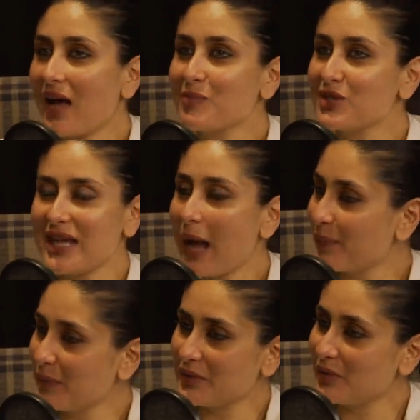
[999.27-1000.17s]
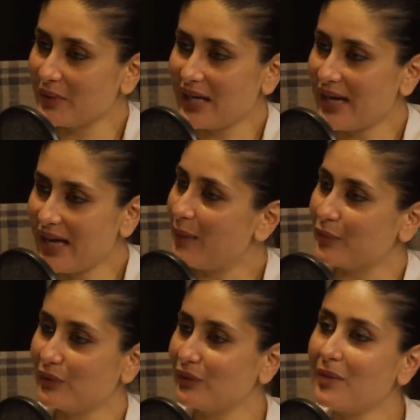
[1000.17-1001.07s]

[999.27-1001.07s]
I'm just happy with the way I am, you know.